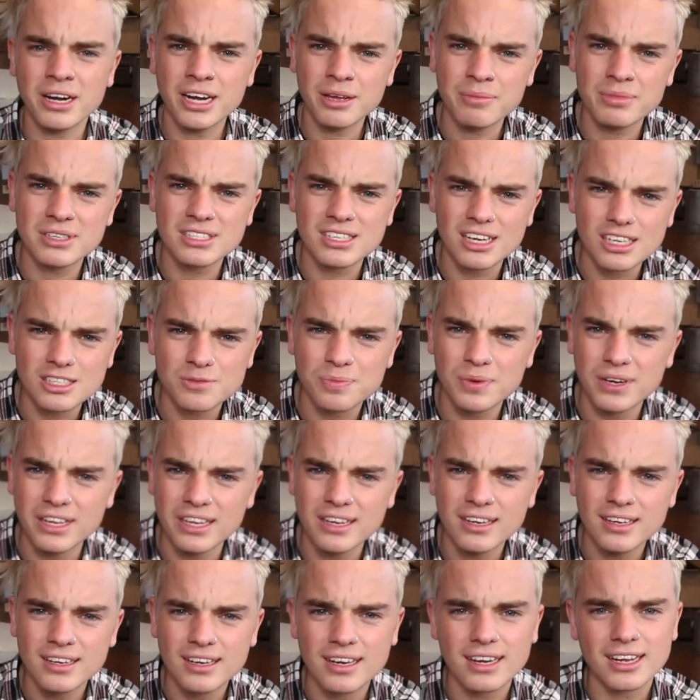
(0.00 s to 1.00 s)
my name is Casper
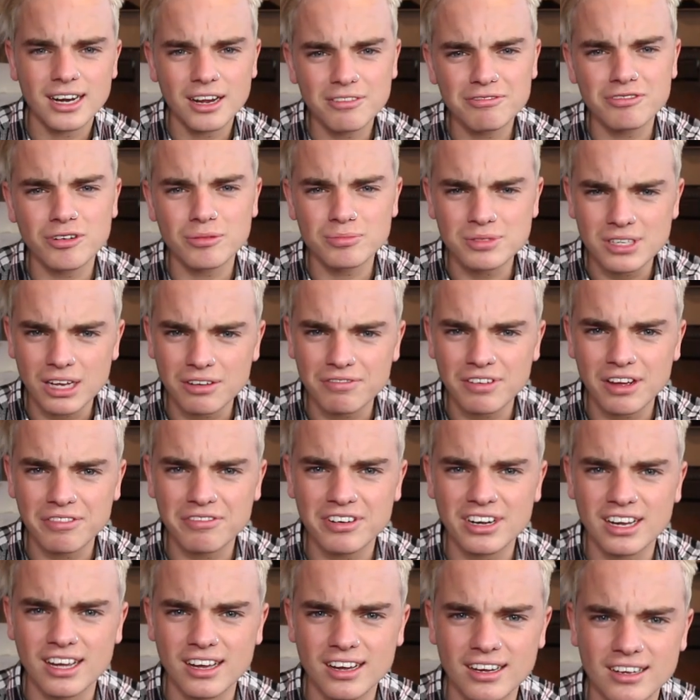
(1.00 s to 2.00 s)
Lee, and I'm from South
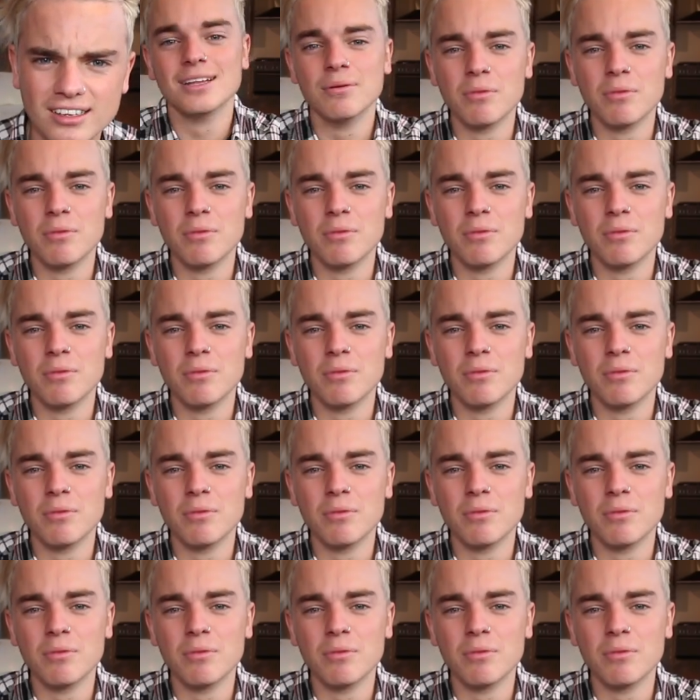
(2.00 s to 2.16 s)
Africa.